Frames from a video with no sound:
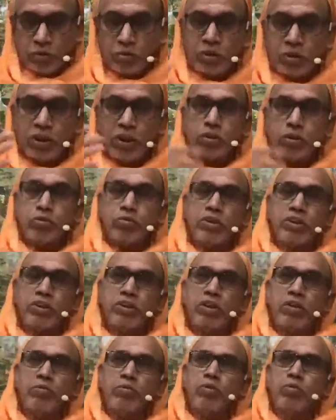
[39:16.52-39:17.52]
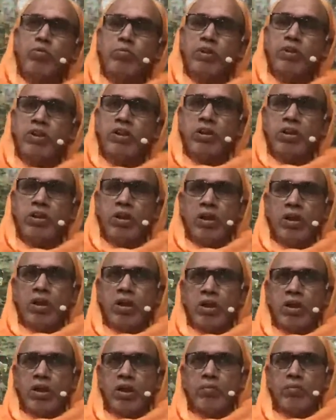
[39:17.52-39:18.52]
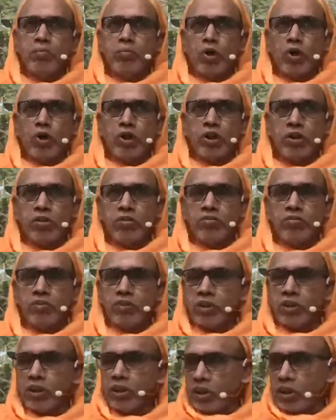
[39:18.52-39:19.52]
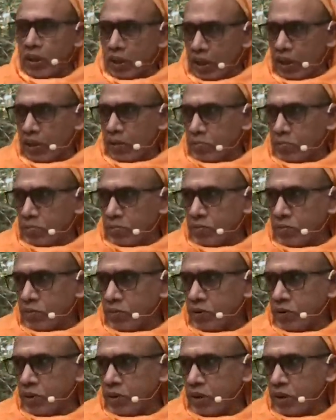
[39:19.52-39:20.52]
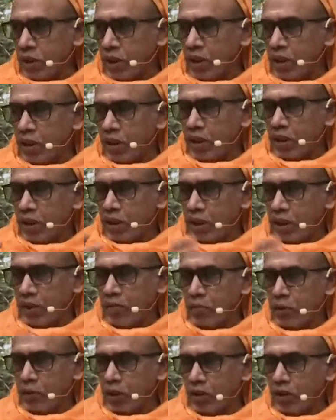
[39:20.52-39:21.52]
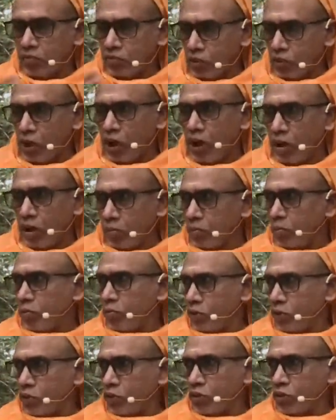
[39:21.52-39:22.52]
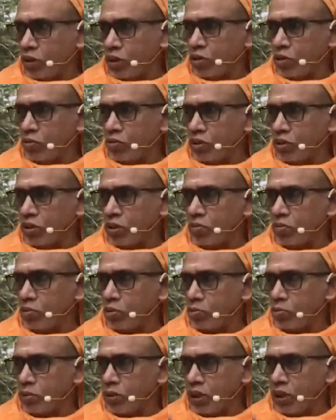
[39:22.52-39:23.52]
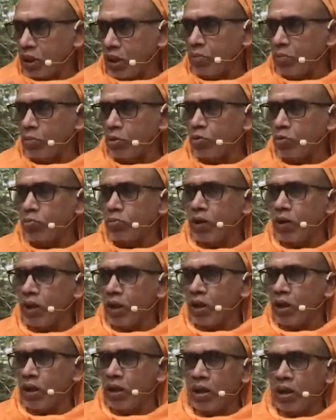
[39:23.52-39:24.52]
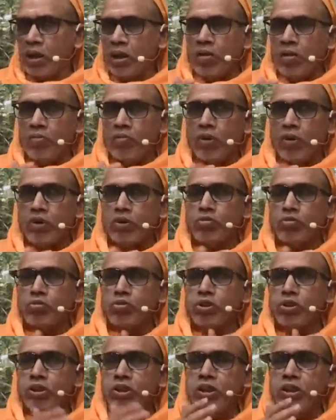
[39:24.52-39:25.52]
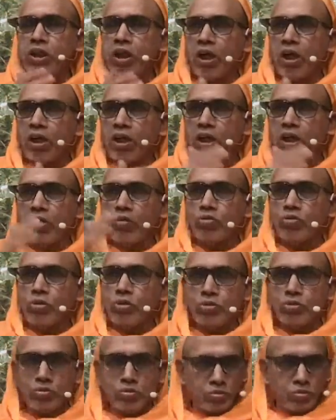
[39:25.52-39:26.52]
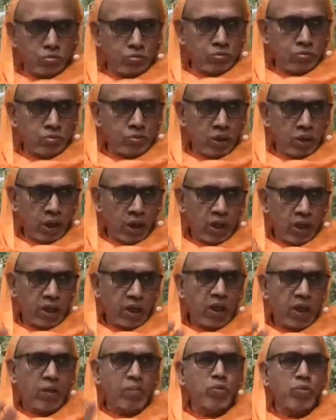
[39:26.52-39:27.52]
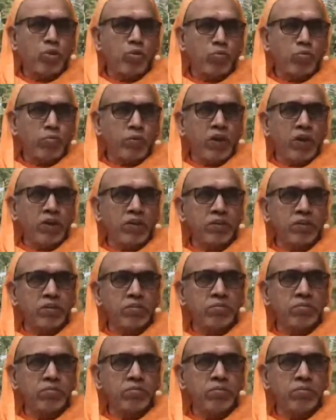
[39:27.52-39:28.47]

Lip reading: when you take yourself to be a body with a name and a form, when you take yourself to be a Nama-rupa, what you see all around you are Nama-rupas.